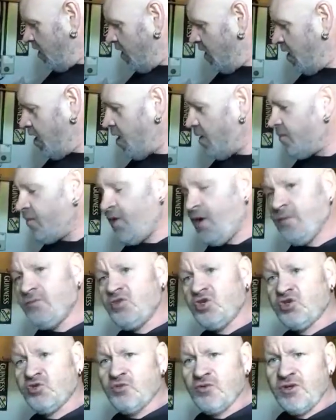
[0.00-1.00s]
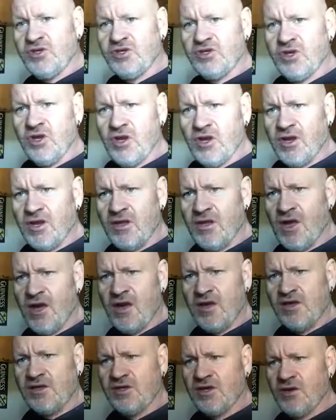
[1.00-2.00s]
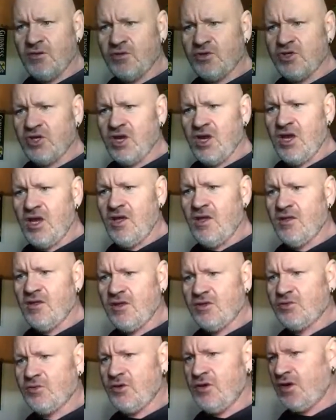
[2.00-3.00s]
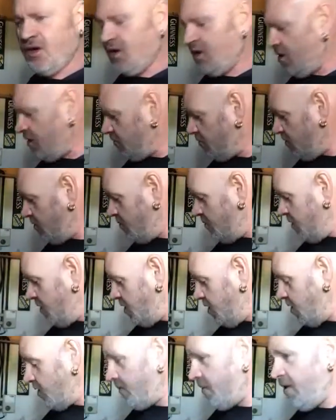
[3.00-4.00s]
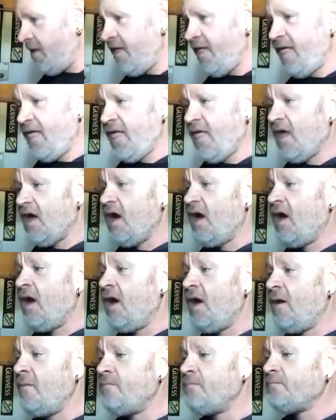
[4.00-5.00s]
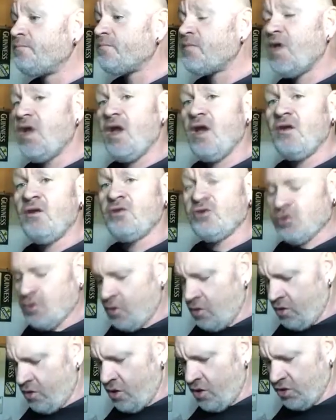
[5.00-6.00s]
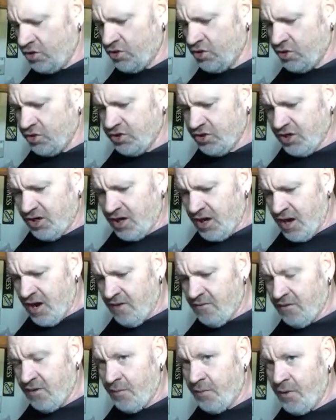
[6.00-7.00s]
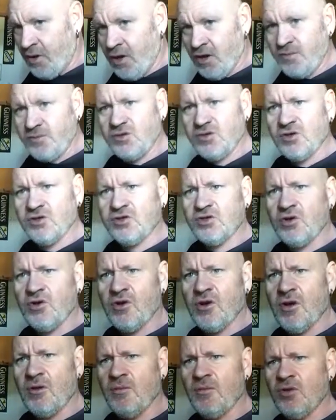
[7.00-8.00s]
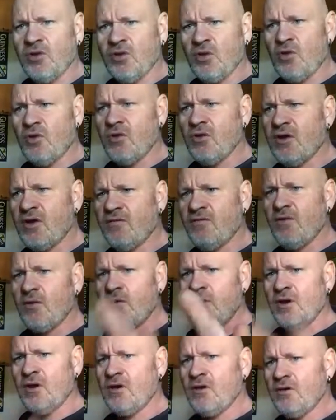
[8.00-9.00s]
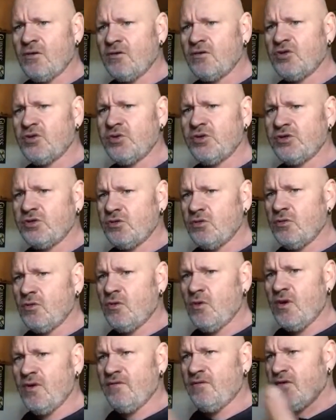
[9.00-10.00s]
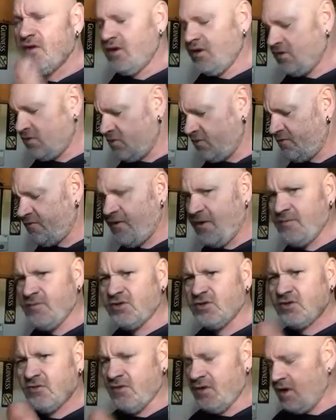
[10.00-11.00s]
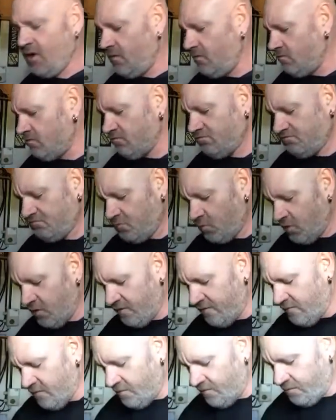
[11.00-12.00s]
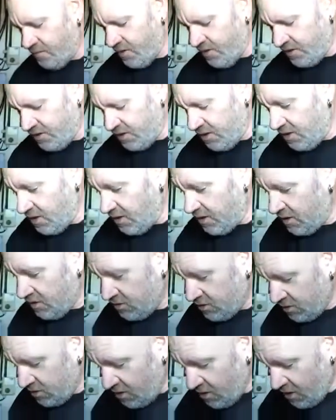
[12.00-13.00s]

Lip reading: But I'm just recircling the HLT, that's what you can hear at the minute. Yeah, it looks quite nice and clear in the pipes. I'll try and open the door and give you a twizzle or whatever it is, flip the screen, whatever the bloody hell it is.